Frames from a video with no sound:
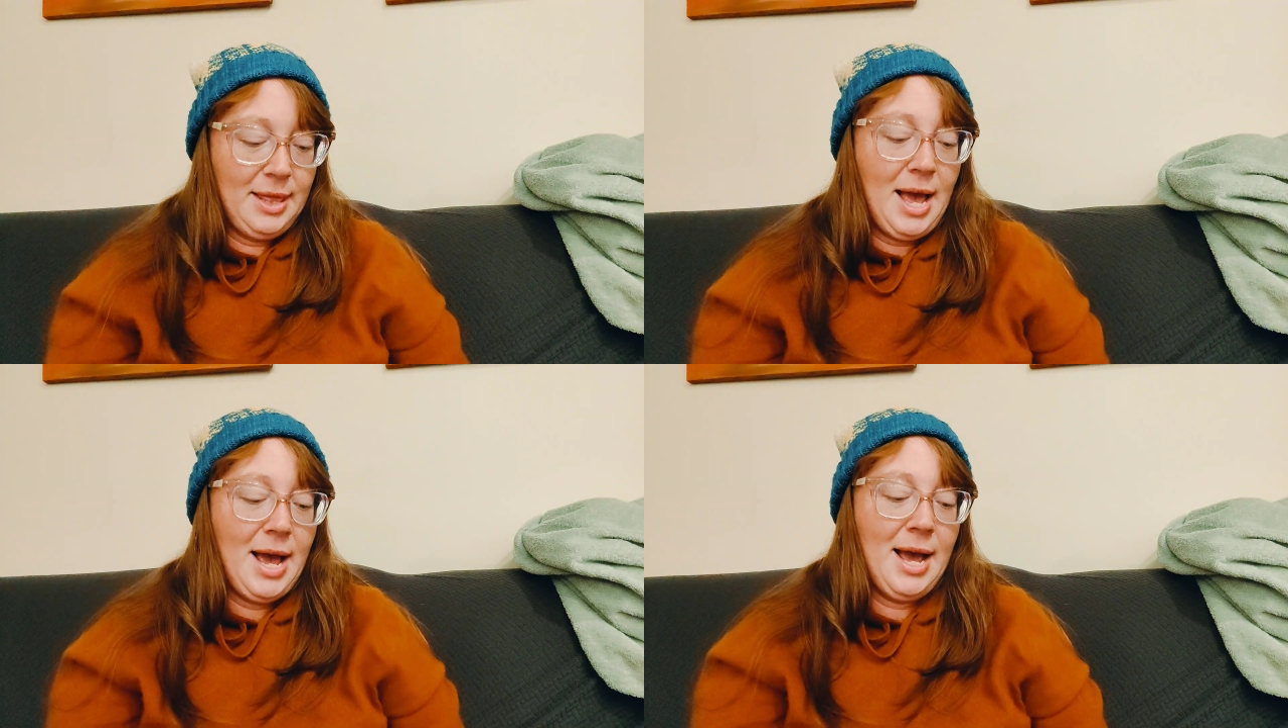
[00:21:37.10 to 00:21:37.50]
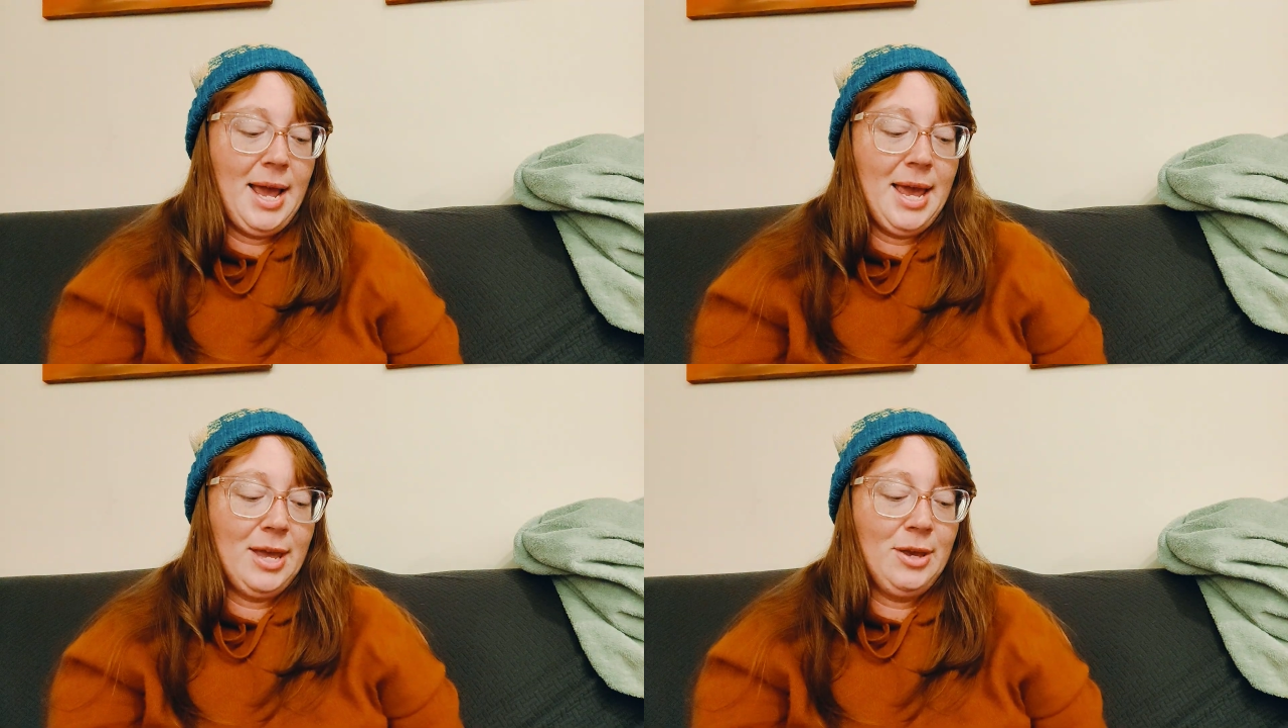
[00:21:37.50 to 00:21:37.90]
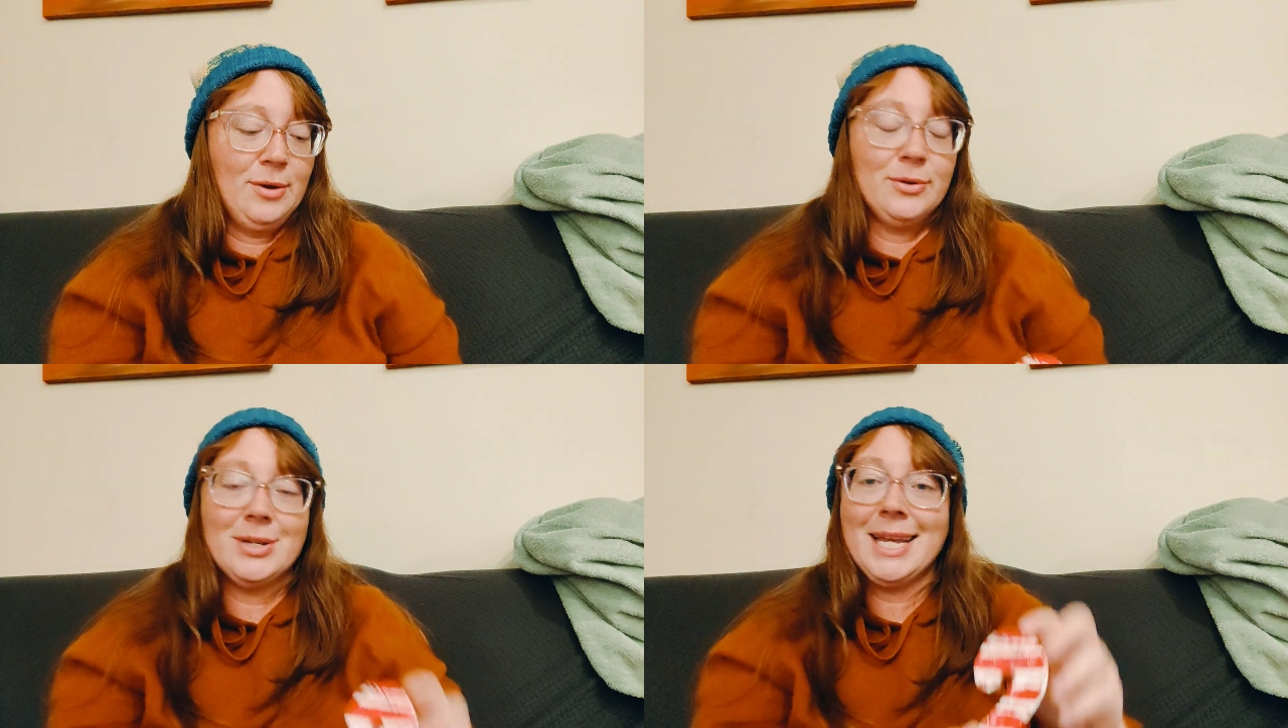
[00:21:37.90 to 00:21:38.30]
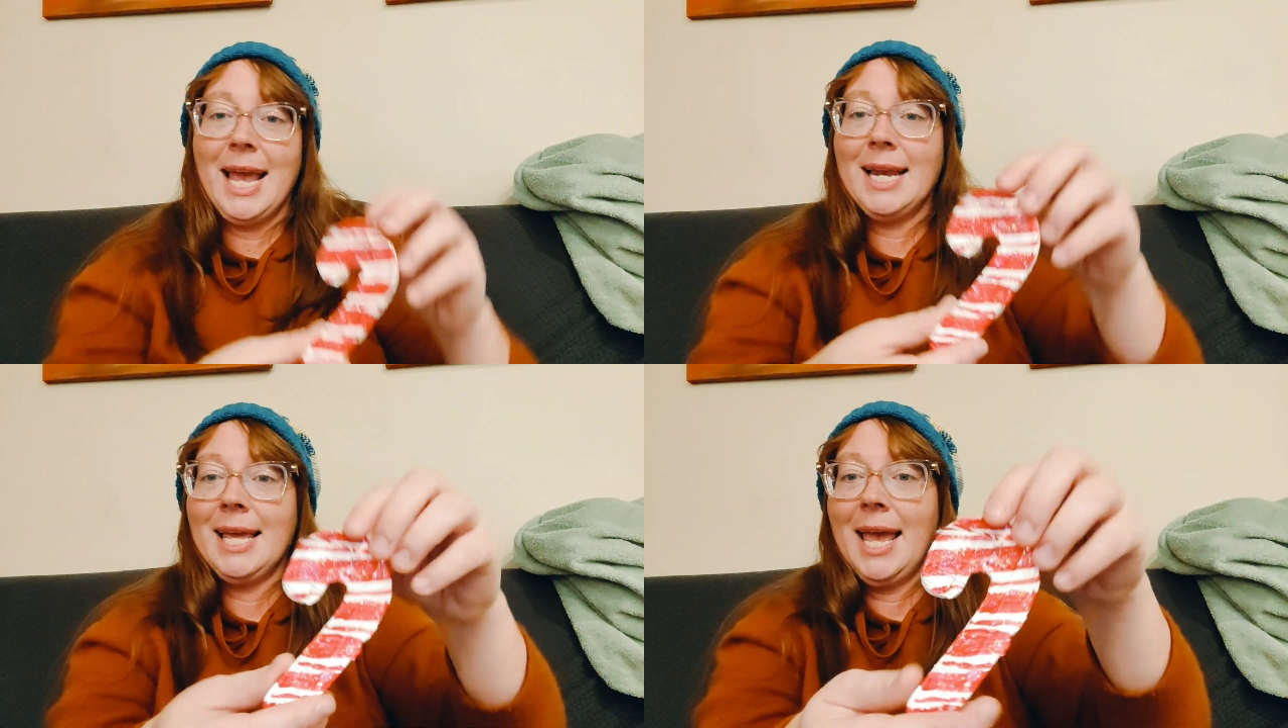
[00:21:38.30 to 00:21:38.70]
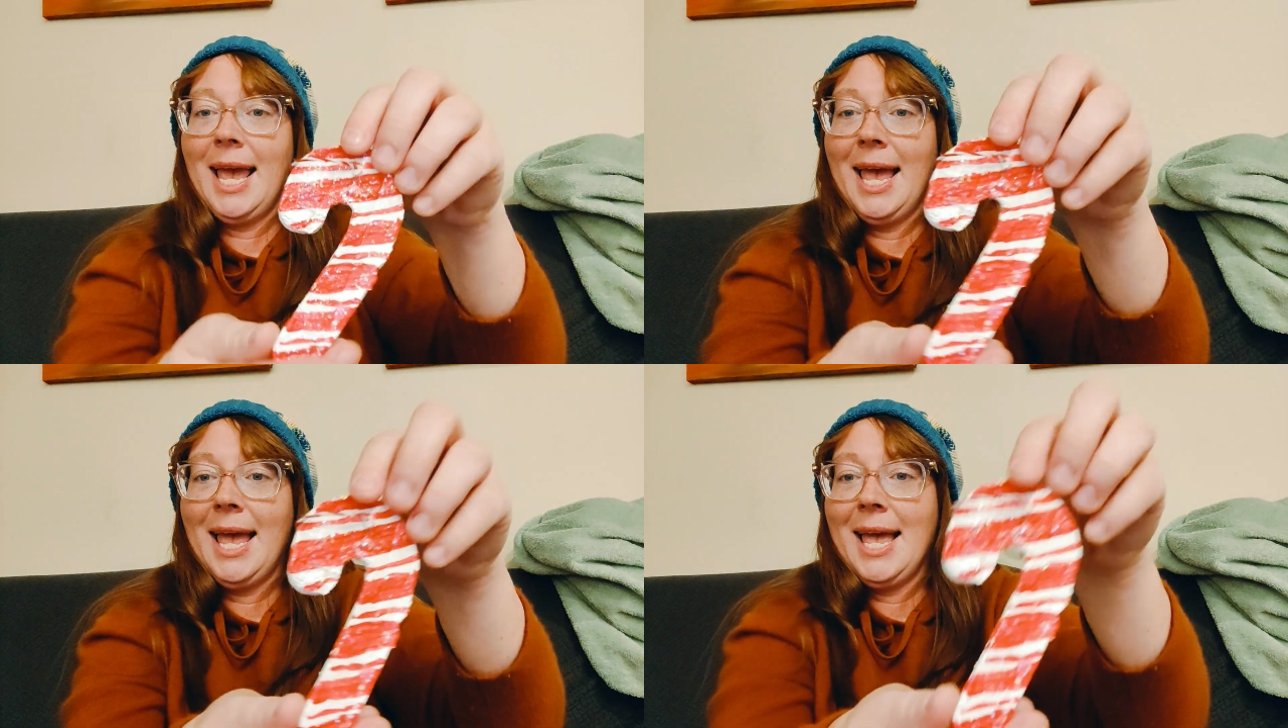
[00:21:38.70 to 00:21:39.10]
I used candy
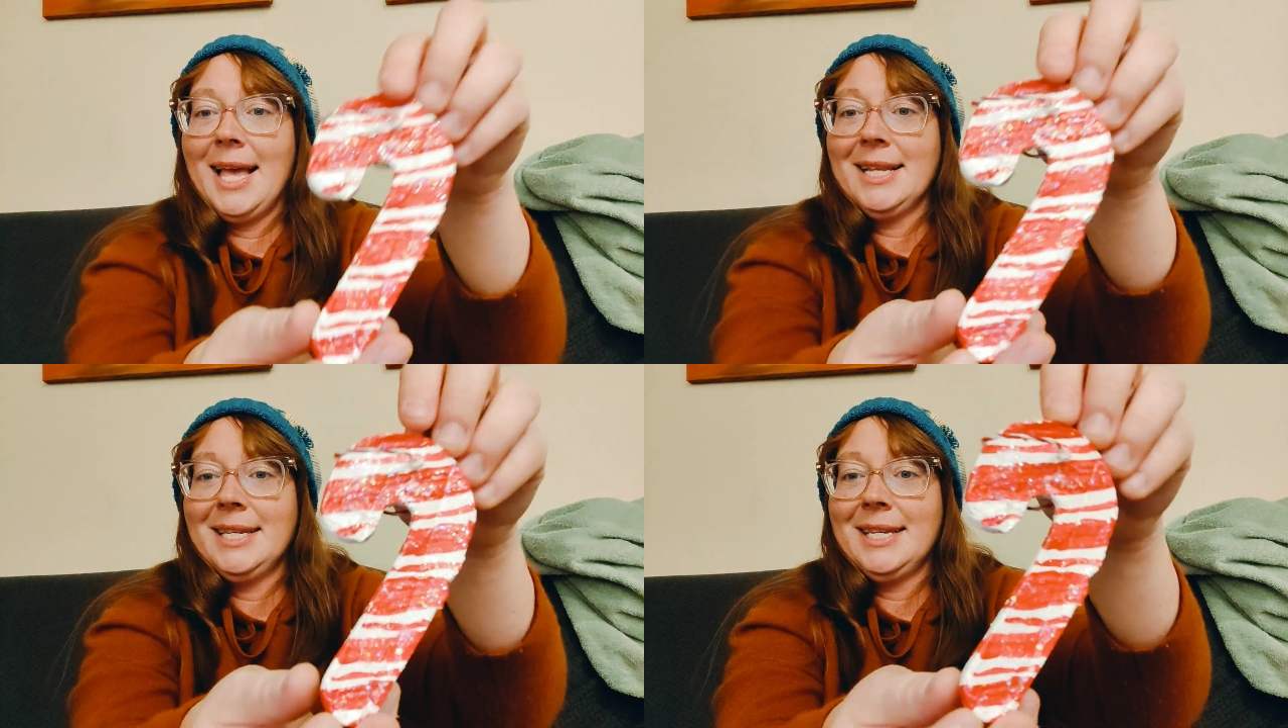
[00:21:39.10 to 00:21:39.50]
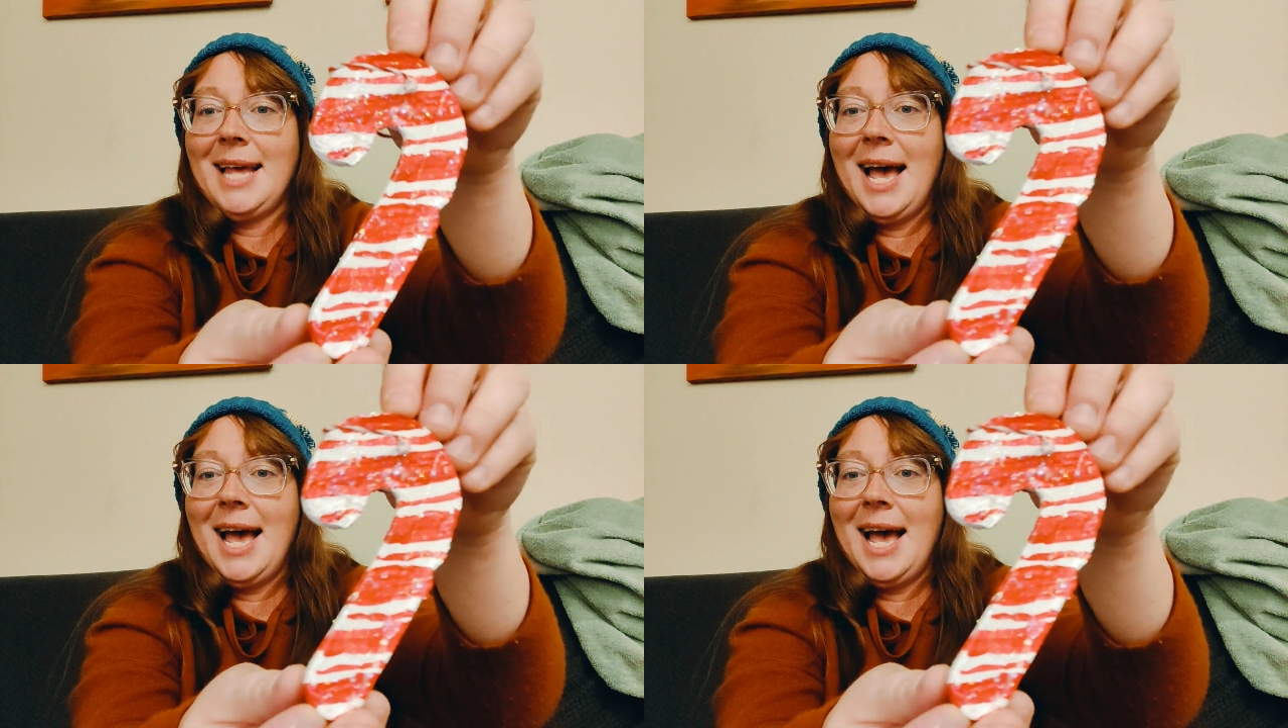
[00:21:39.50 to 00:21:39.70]
canes.